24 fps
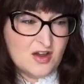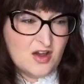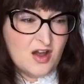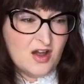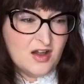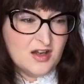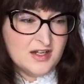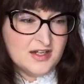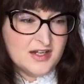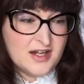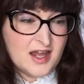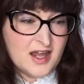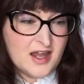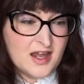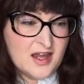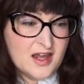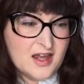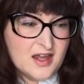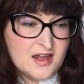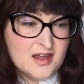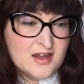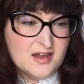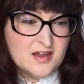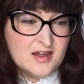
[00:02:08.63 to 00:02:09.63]
holiday
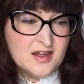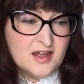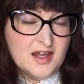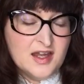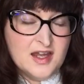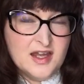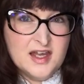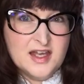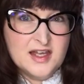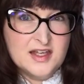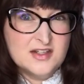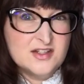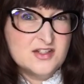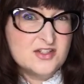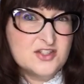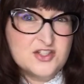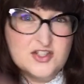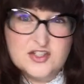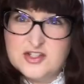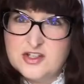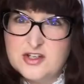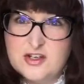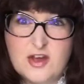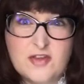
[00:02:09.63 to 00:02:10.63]
and
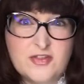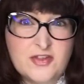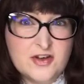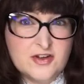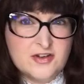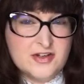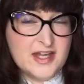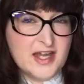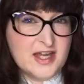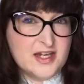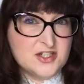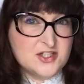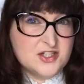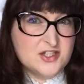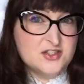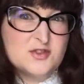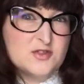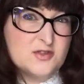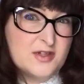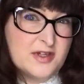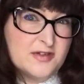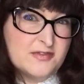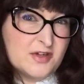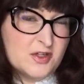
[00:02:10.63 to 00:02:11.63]
just another occasion
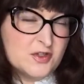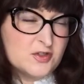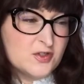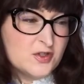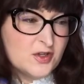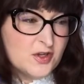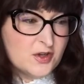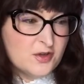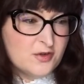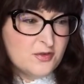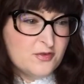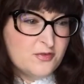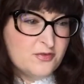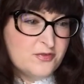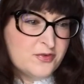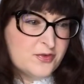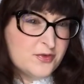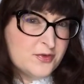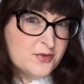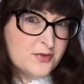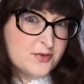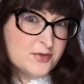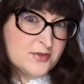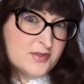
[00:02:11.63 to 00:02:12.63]
to give out
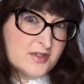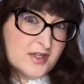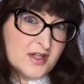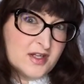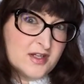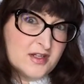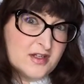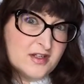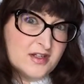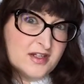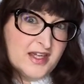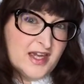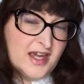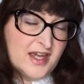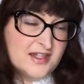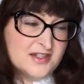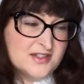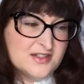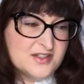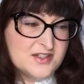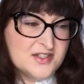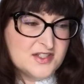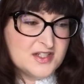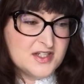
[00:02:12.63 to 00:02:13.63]
food and
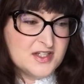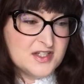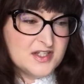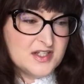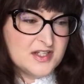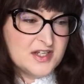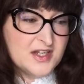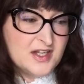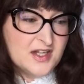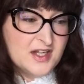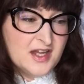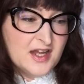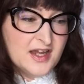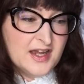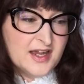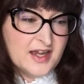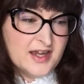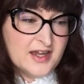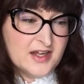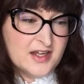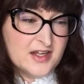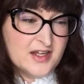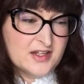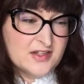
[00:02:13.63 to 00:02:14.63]
candy
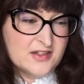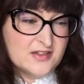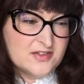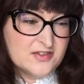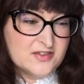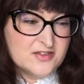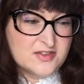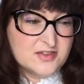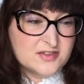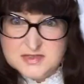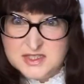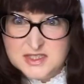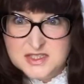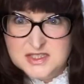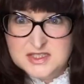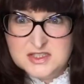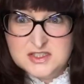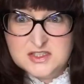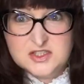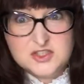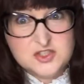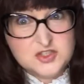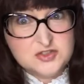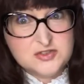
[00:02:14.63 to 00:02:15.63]
and
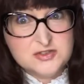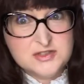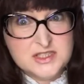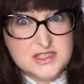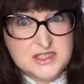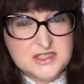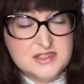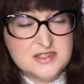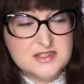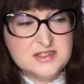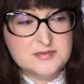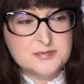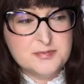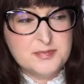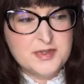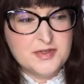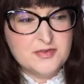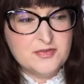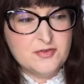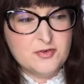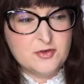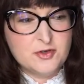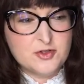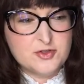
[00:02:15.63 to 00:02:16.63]
eat treats
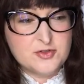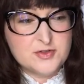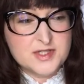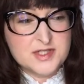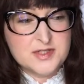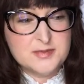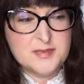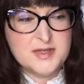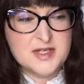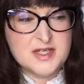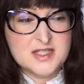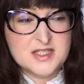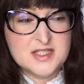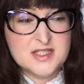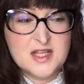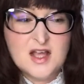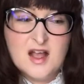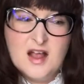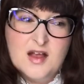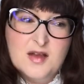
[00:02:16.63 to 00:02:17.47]
before Christmas,